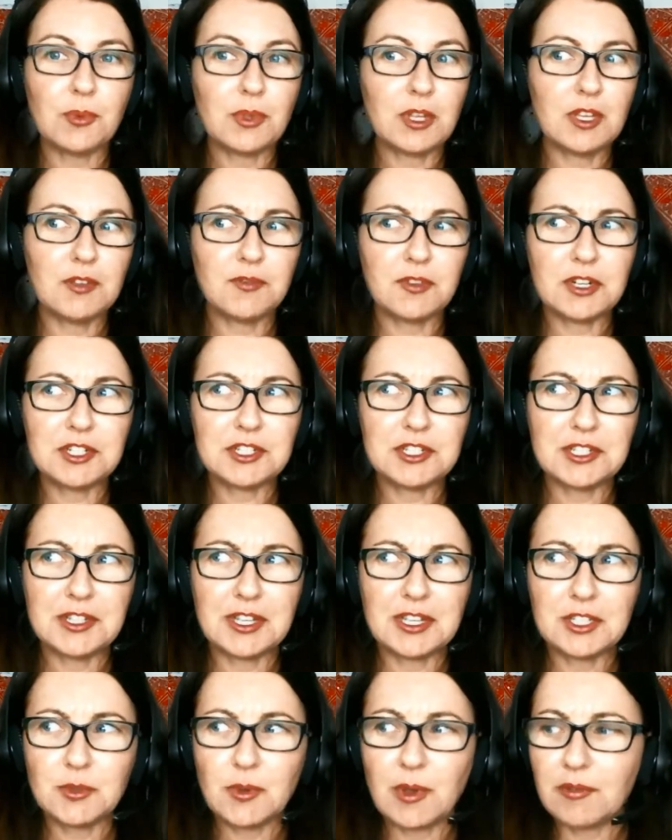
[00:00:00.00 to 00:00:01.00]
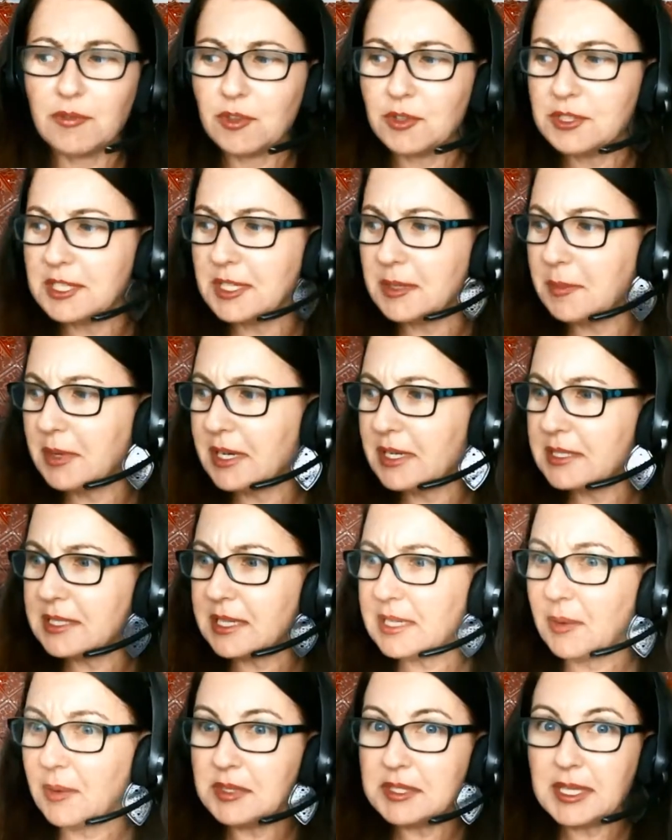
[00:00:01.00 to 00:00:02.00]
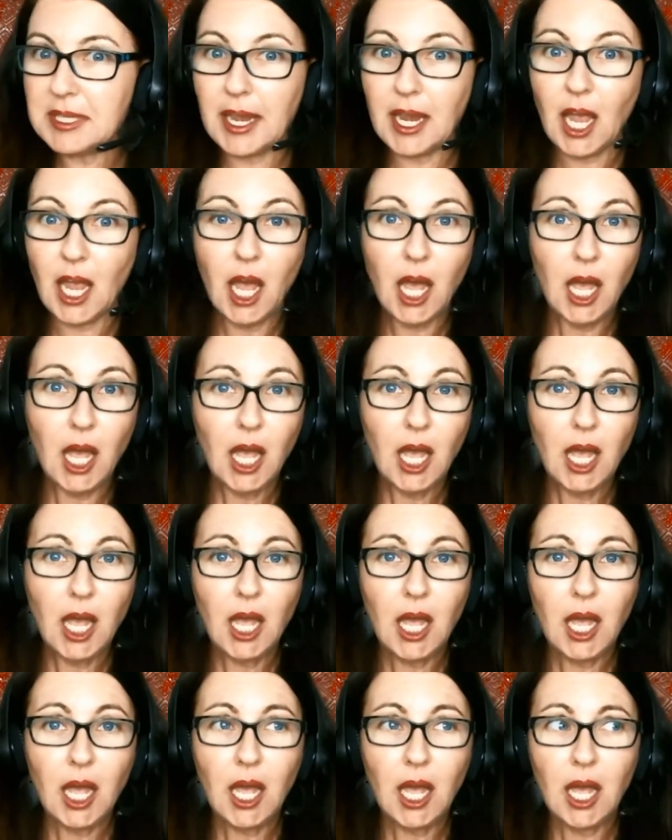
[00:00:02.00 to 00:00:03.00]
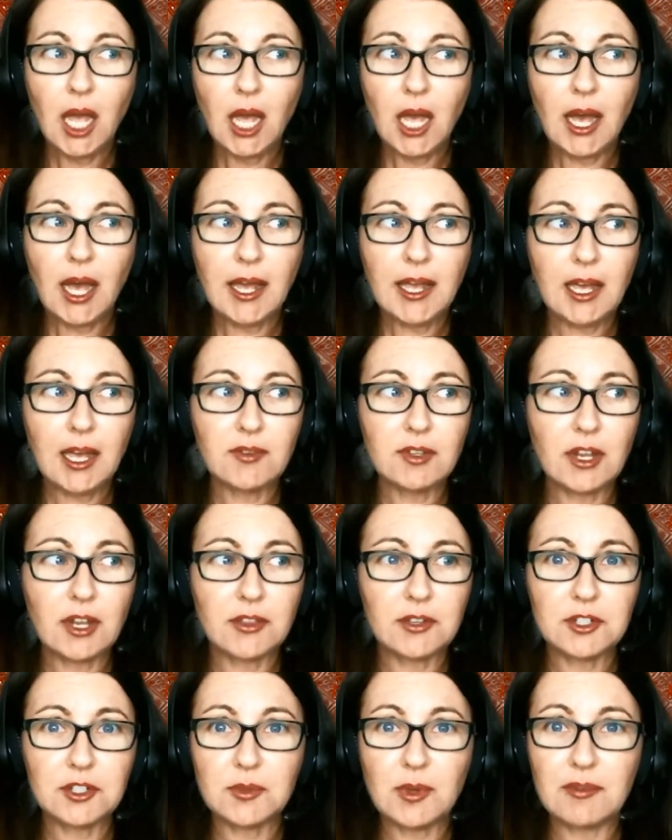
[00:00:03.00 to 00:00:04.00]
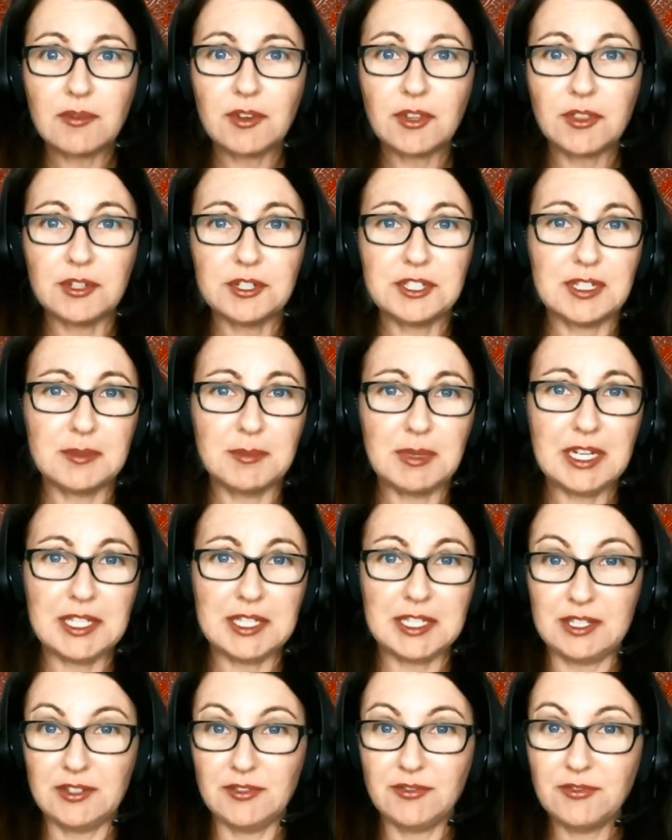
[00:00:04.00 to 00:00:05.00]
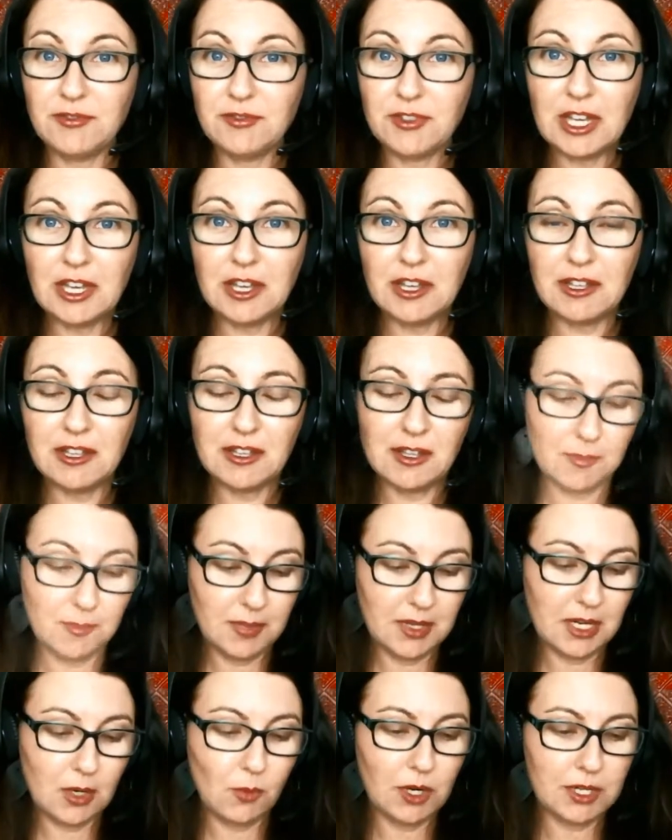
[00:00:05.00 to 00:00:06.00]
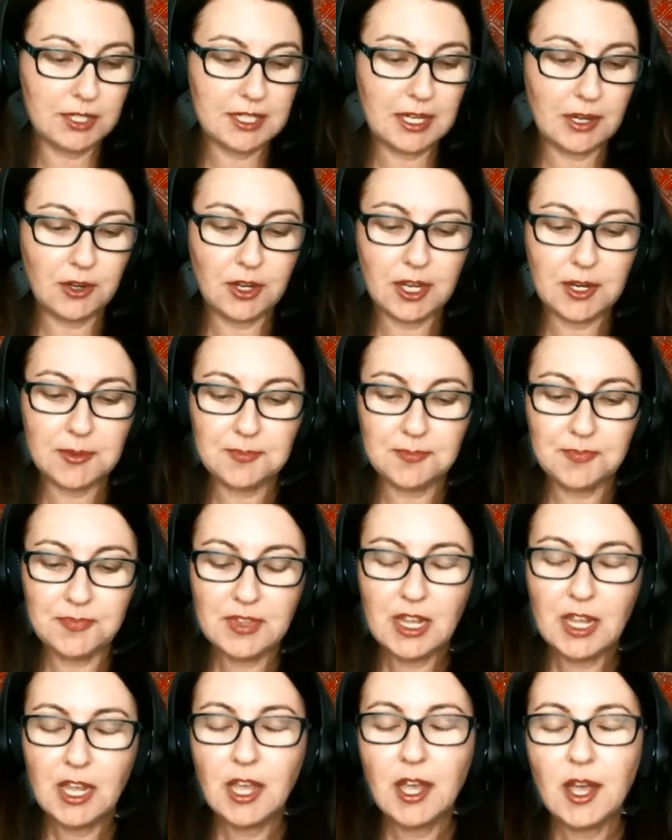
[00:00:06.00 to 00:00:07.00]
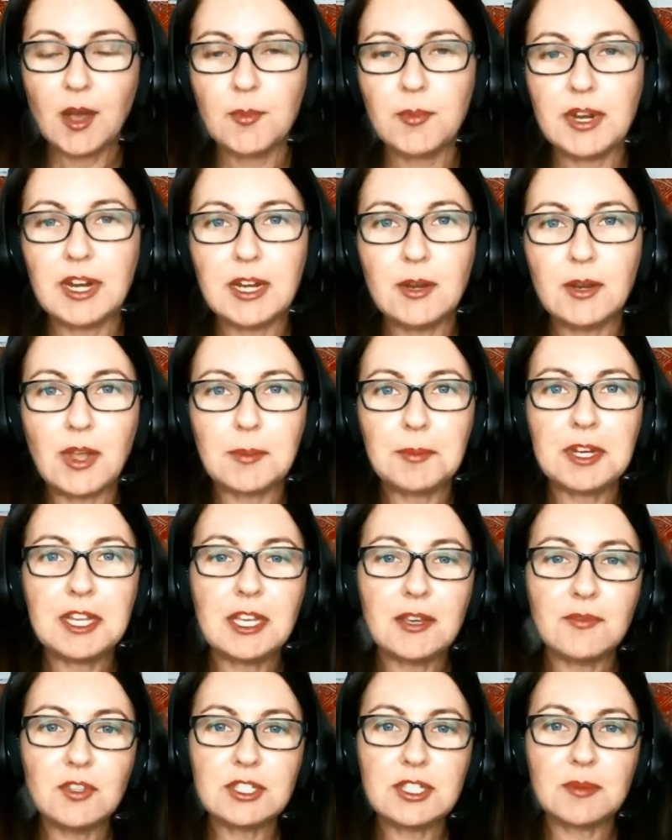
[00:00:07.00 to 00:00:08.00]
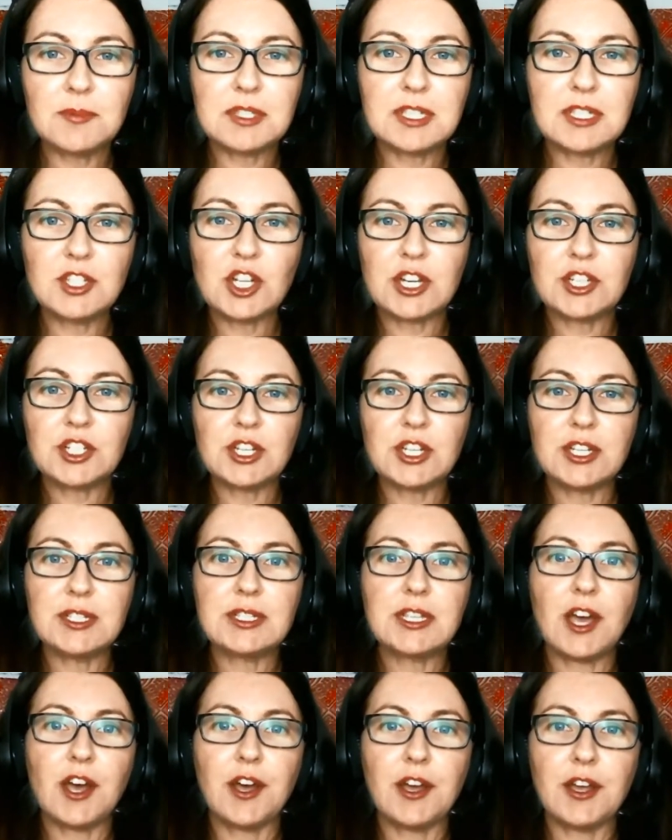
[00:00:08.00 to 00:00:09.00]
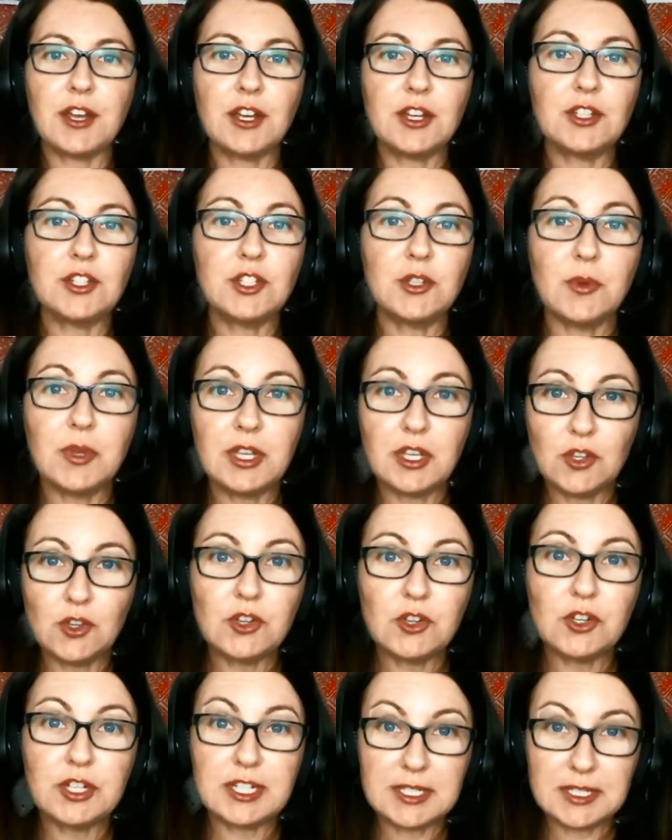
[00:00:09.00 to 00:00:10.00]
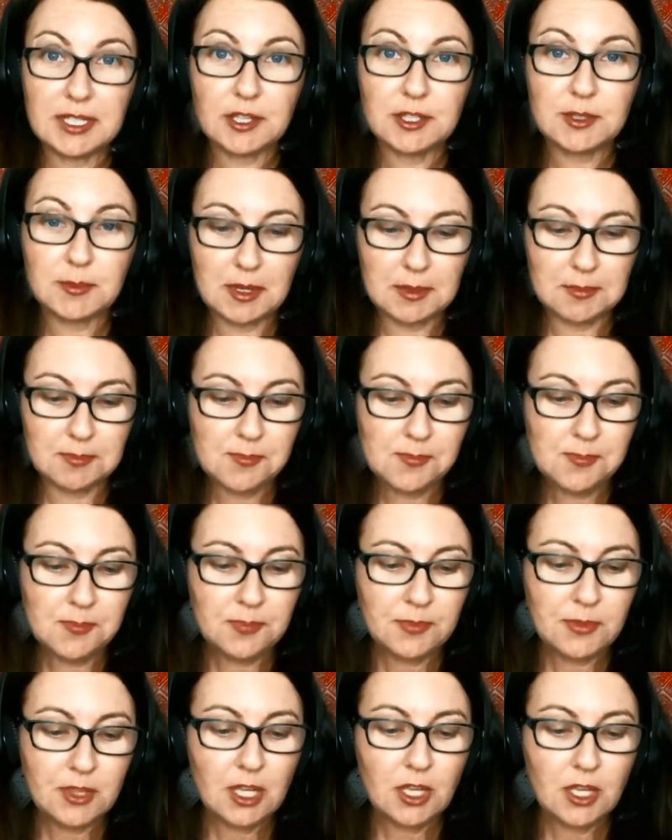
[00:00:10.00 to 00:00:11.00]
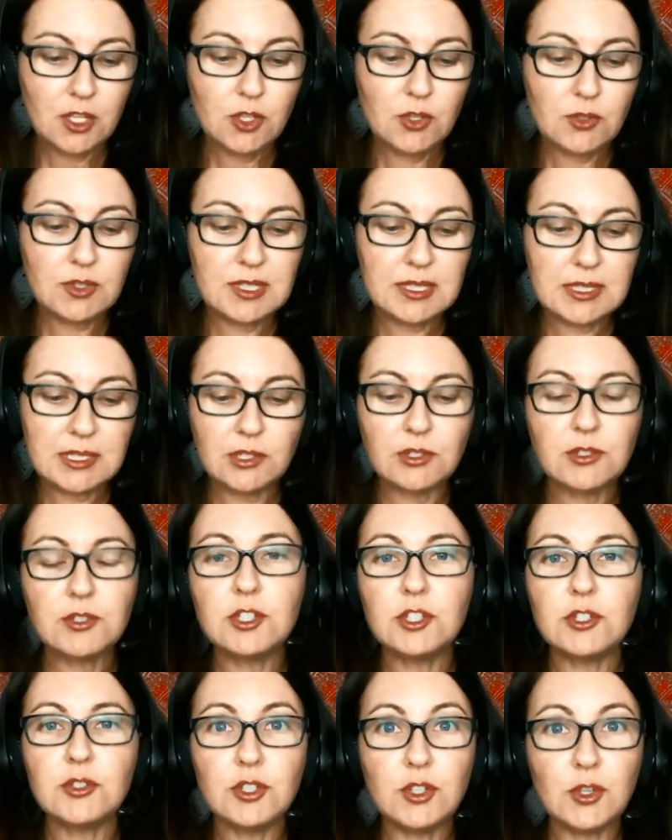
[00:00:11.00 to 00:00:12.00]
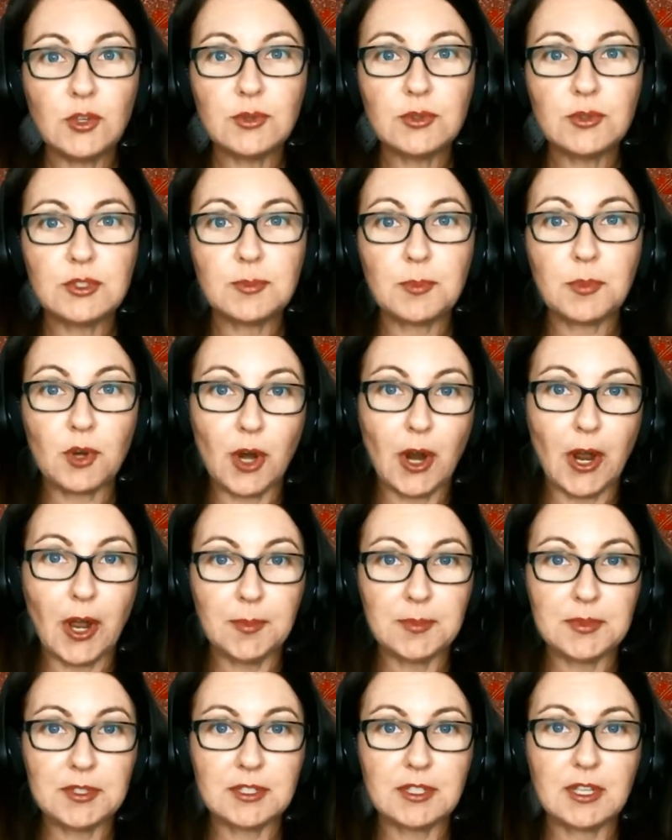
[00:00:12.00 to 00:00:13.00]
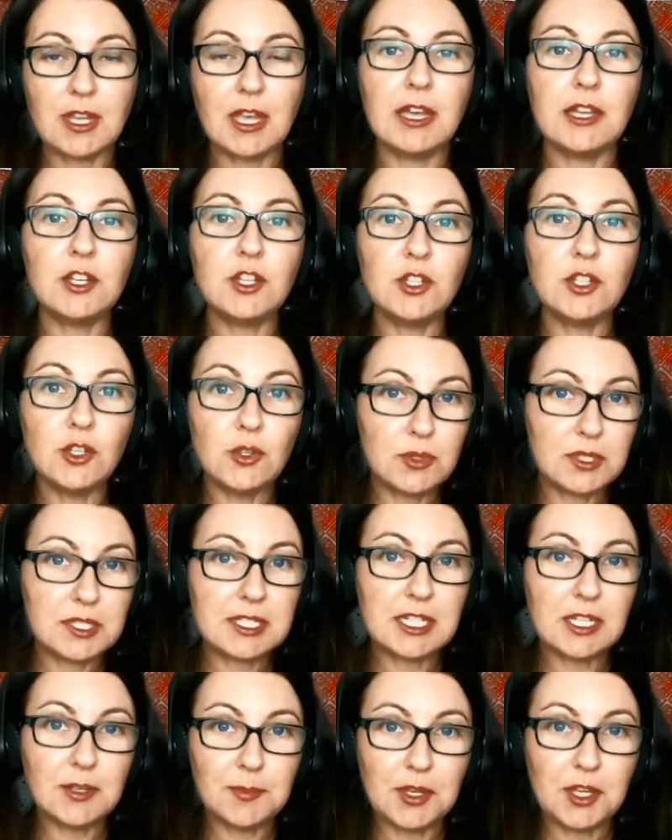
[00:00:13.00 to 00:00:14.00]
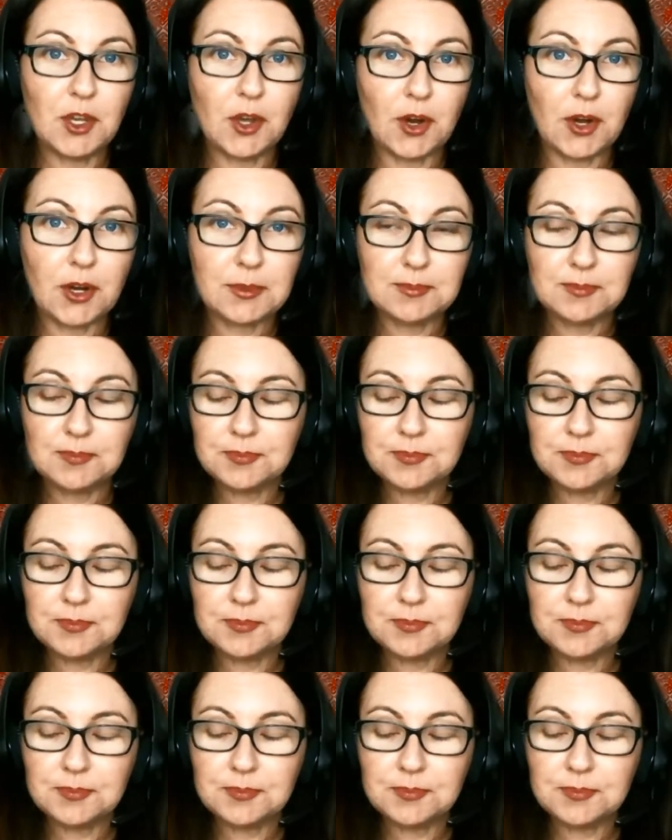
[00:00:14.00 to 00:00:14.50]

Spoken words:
He finished in like 12, 13 minutes, and I was like, oh, I have another 12 or 13 minutes to fill, but it worked out good. But anyway, I'm going to give you some suggestions on doing a unit assessment. You still do use props and use TPR.